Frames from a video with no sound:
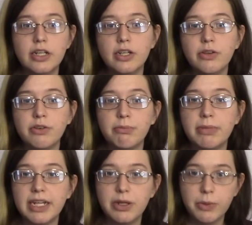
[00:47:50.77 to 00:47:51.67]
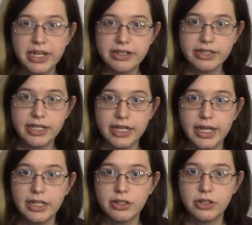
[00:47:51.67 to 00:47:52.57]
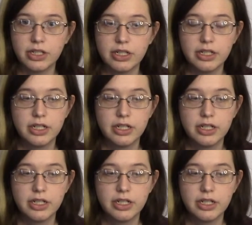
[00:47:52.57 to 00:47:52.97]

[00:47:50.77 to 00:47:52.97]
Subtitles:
use many ways to get energy,